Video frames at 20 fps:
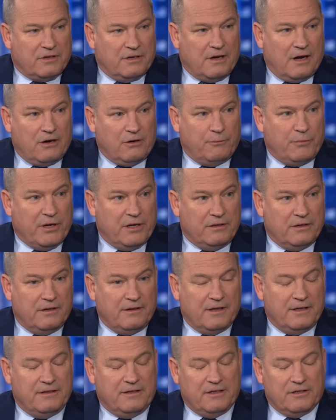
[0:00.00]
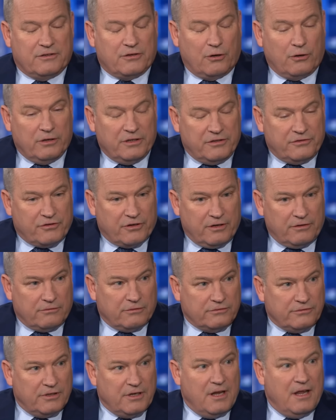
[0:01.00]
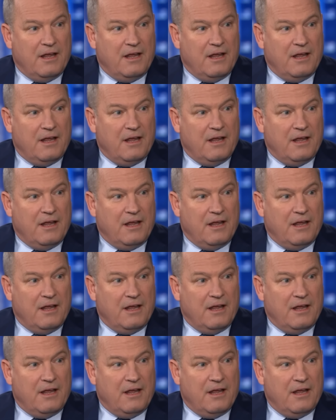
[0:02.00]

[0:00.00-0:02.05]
in our opinion, than the Attorney General